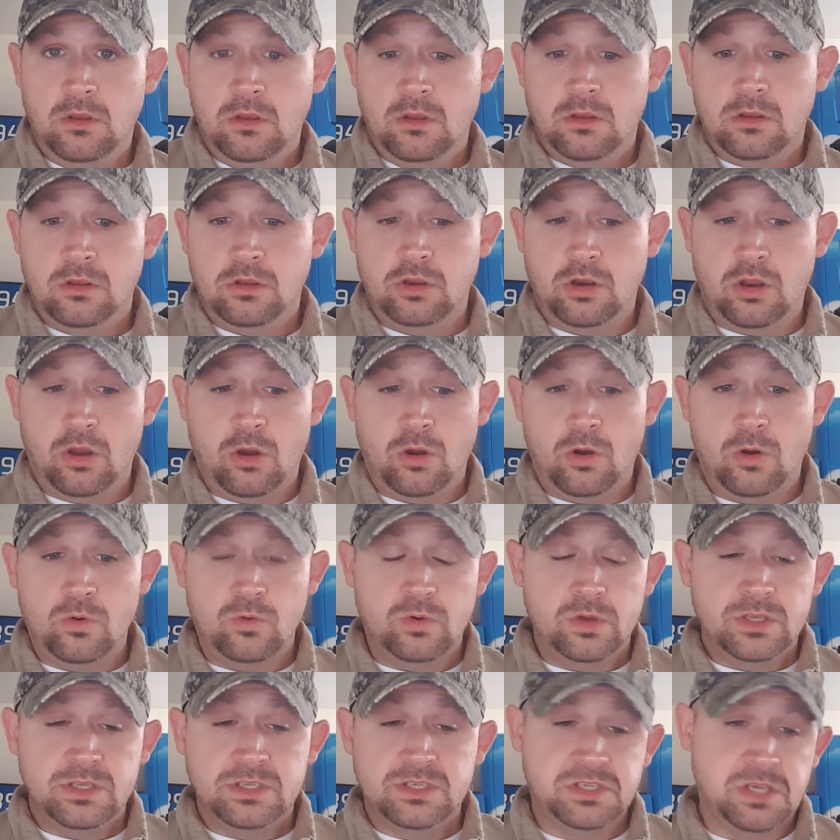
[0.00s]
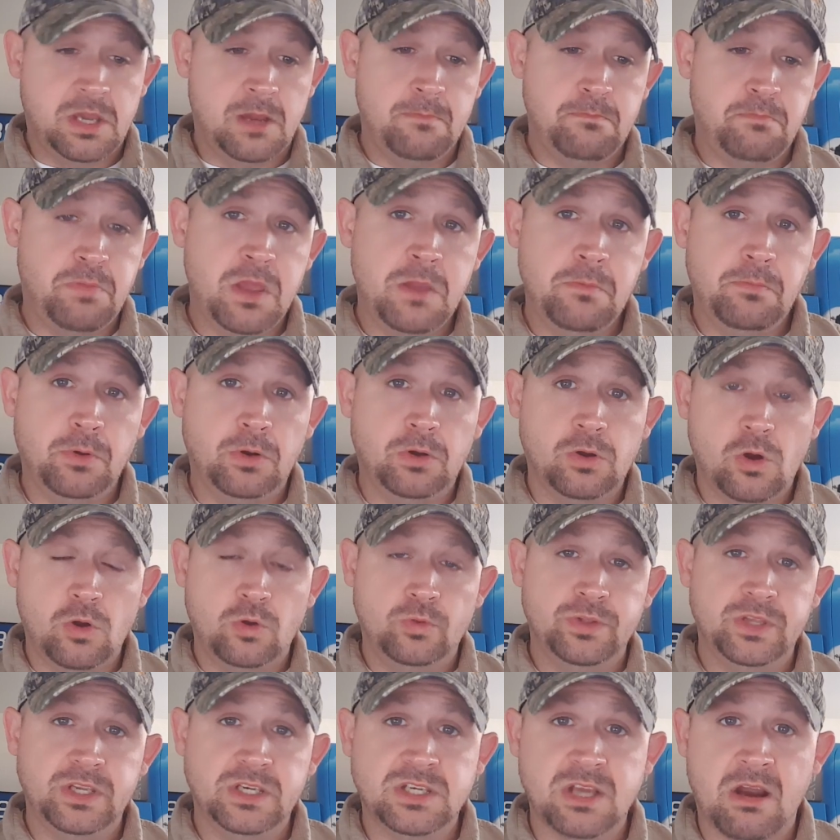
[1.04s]
You know, some people
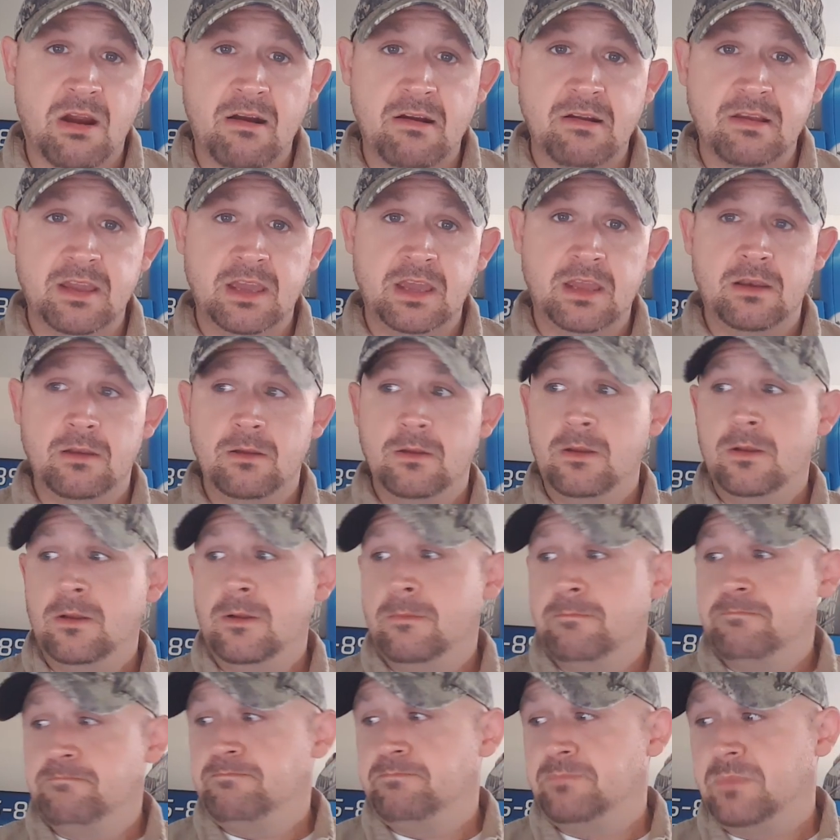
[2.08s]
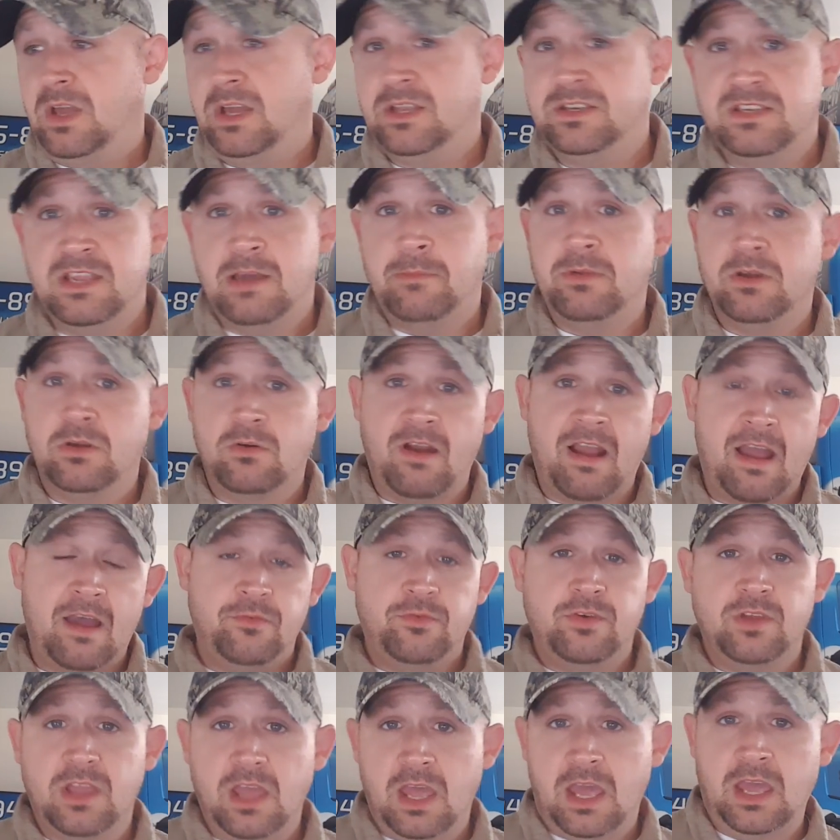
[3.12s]
only target a
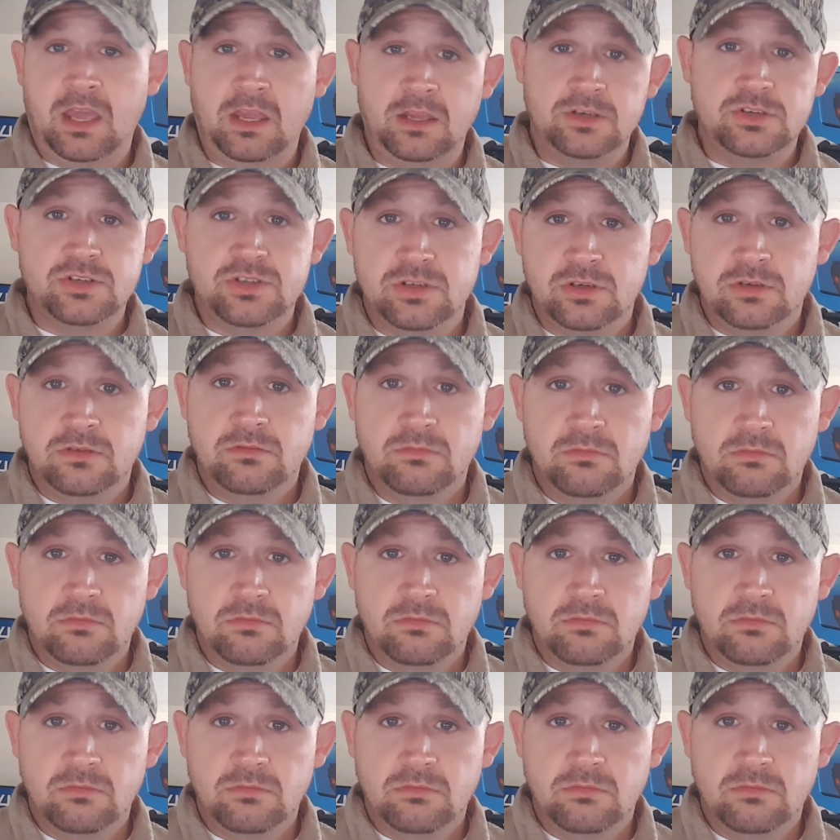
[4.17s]
demographic age.